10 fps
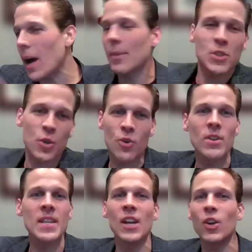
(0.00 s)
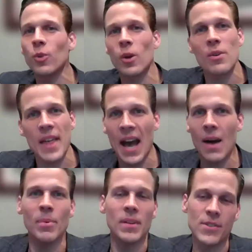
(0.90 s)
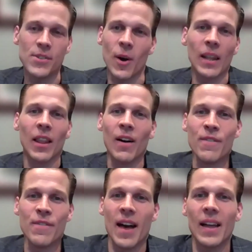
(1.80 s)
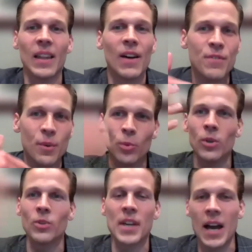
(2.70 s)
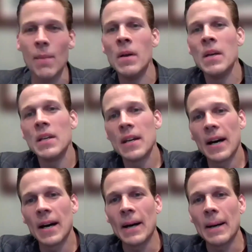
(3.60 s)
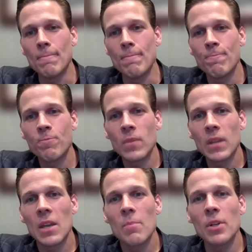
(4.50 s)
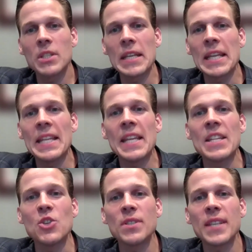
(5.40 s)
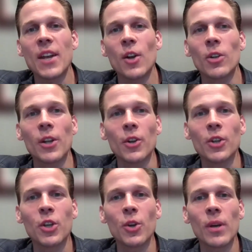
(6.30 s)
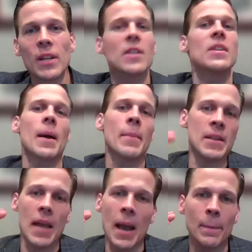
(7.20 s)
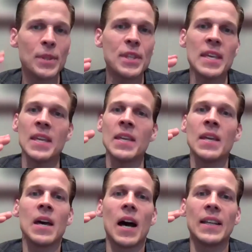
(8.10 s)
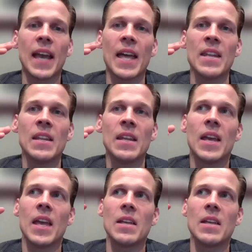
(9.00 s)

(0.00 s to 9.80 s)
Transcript: opportunity and growth happens. So I love that. I love the real time. But digging in, you said earlier, empathy, again,